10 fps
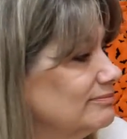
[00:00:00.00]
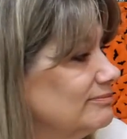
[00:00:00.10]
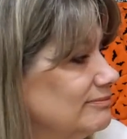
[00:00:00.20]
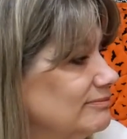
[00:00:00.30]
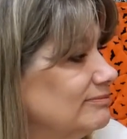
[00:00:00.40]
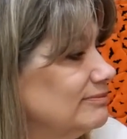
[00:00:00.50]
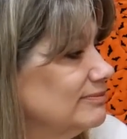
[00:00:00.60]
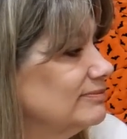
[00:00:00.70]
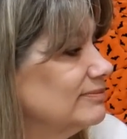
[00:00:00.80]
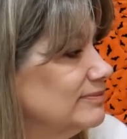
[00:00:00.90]

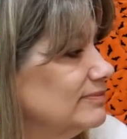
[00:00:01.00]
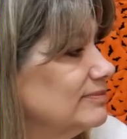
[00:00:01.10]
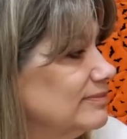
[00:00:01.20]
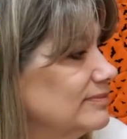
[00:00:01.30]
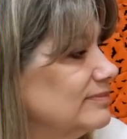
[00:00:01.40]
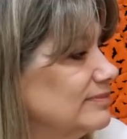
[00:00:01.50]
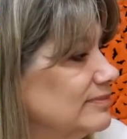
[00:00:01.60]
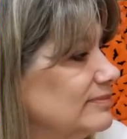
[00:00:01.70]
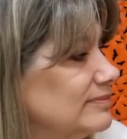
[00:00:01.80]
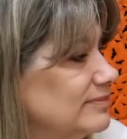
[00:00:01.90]

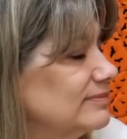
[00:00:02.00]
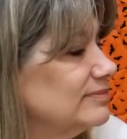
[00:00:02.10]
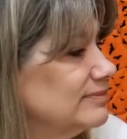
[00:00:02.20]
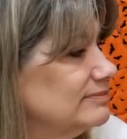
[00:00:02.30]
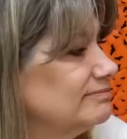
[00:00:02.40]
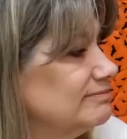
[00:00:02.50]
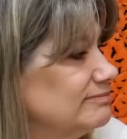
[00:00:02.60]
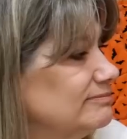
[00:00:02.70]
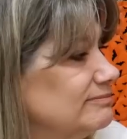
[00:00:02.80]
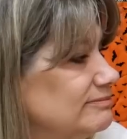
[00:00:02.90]

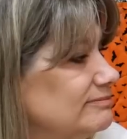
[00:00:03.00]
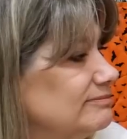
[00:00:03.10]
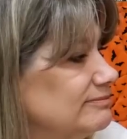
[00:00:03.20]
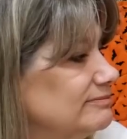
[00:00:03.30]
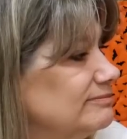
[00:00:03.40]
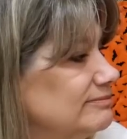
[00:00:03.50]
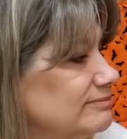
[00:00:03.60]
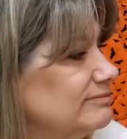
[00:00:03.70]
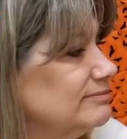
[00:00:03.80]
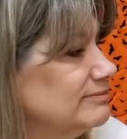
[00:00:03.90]

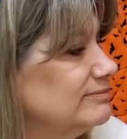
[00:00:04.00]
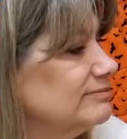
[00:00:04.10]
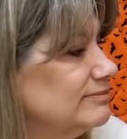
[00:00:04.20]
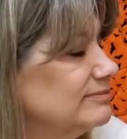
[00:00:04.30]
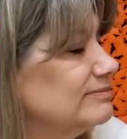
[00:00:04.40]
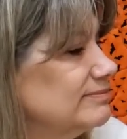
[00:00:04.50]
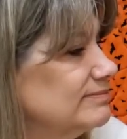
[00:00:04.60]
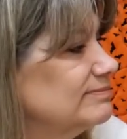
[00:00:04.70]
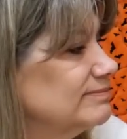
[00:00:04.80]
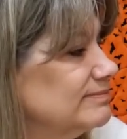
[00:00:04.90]

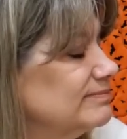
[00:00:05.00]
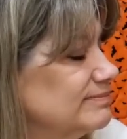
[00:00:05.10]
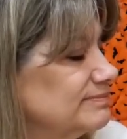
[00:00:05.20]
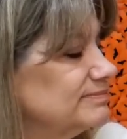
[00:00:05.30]
(silent)